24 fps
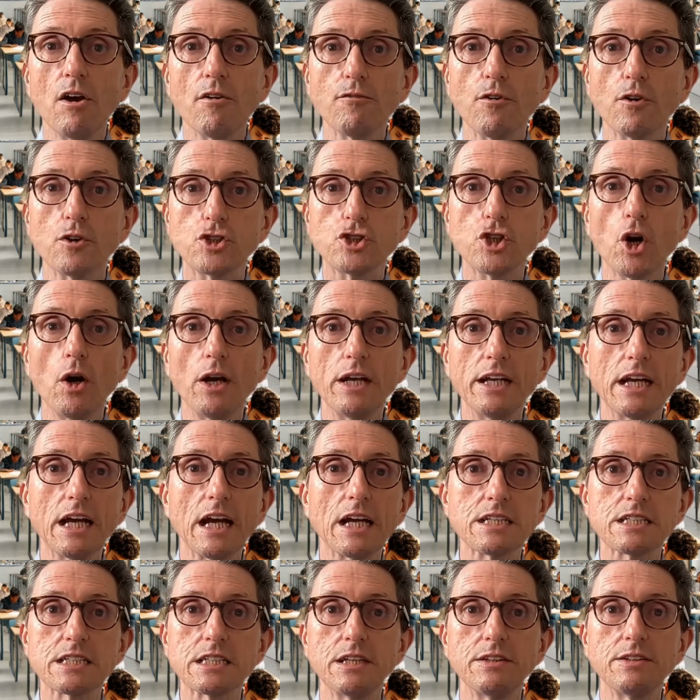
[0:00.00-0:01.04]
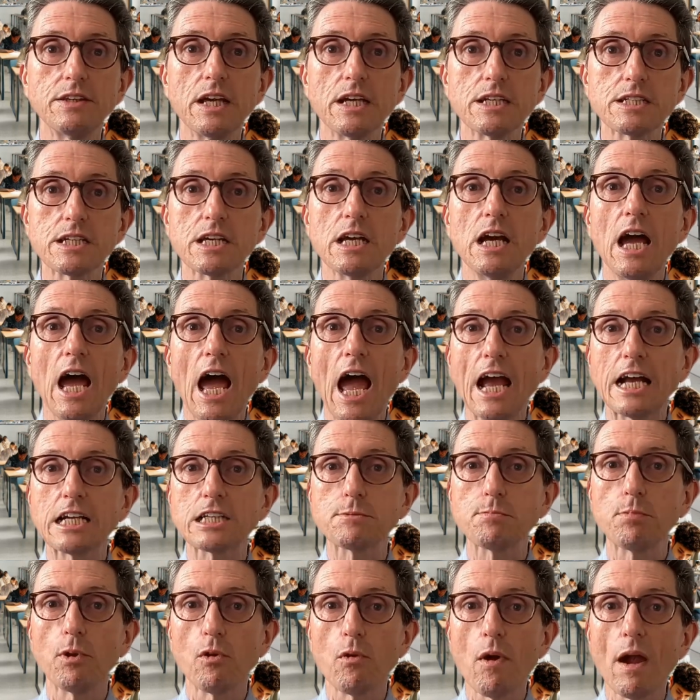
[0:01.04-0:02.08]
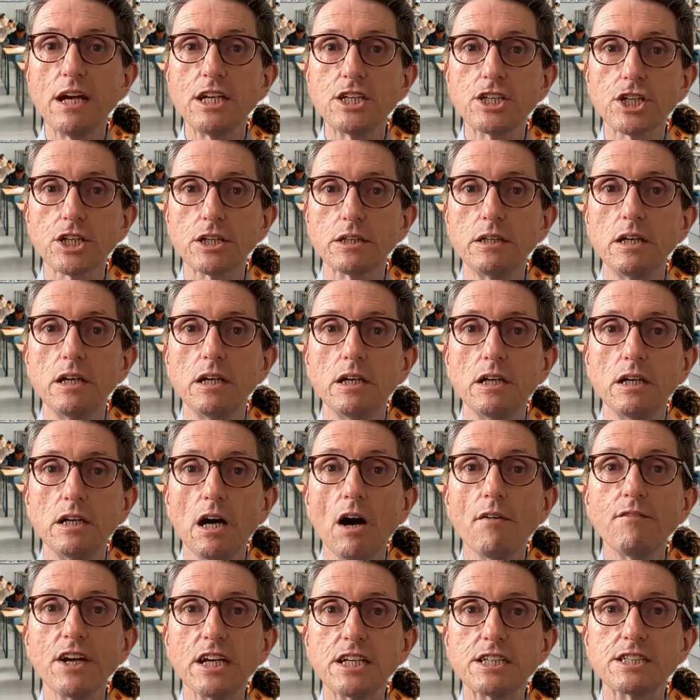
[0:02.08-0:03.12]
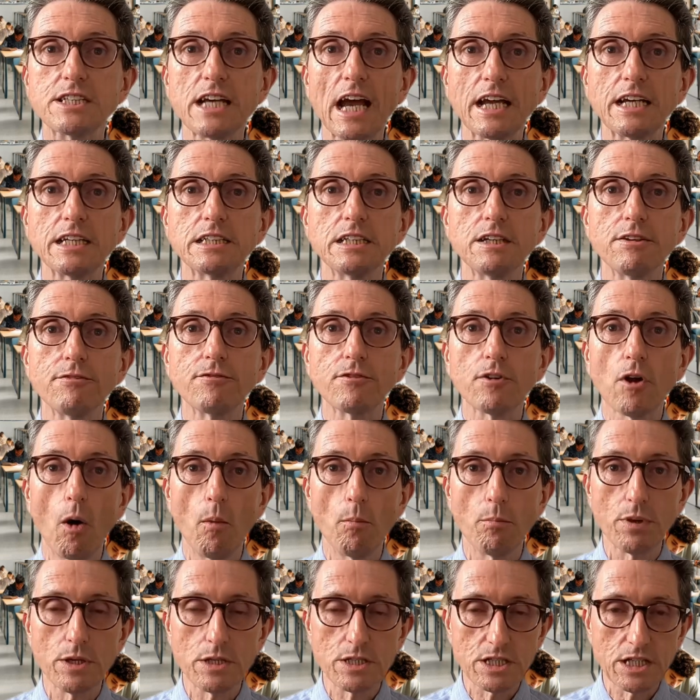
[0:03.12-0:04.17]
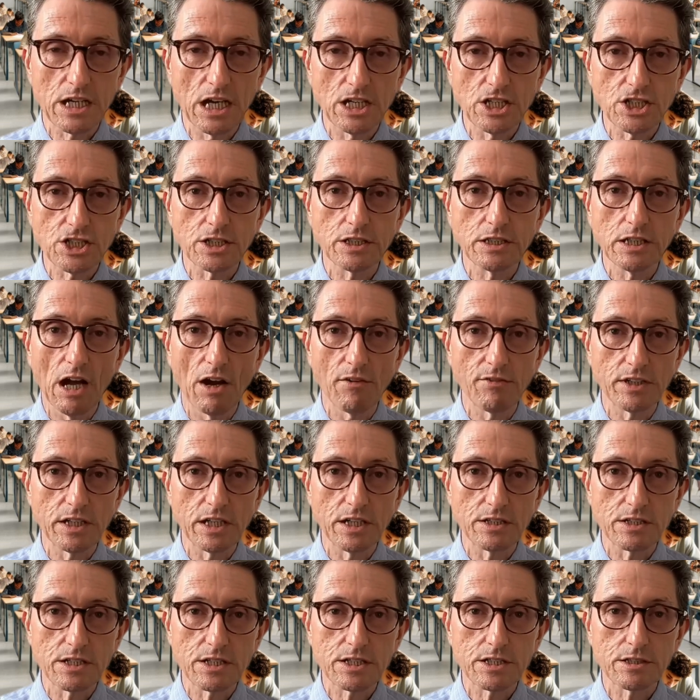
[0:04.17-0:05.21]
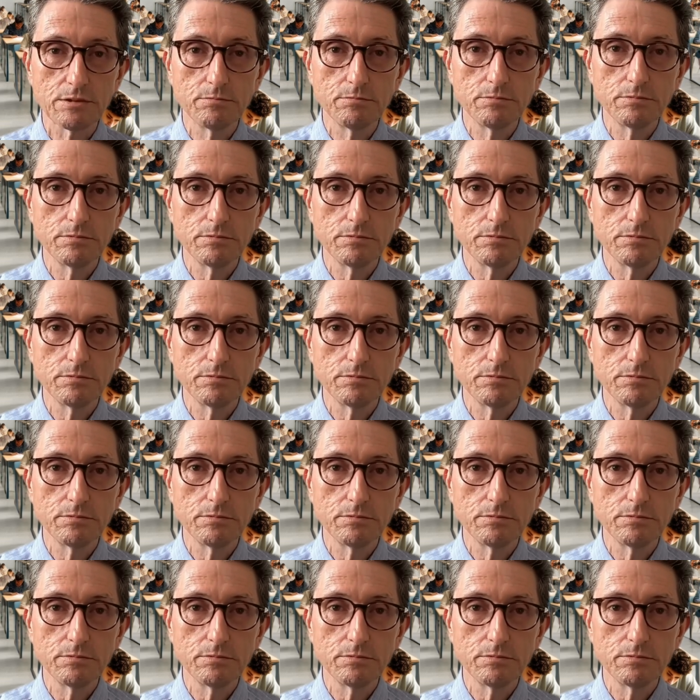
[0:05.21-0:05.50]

for joining us in this exploration of executive compensation governance.